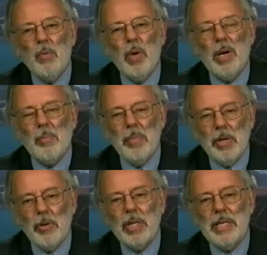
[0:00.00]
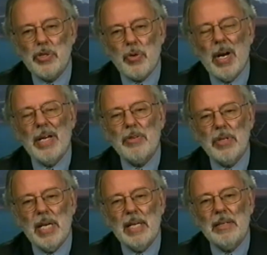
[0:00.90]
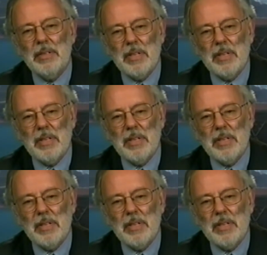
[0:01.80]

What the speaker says: we are merely trying to get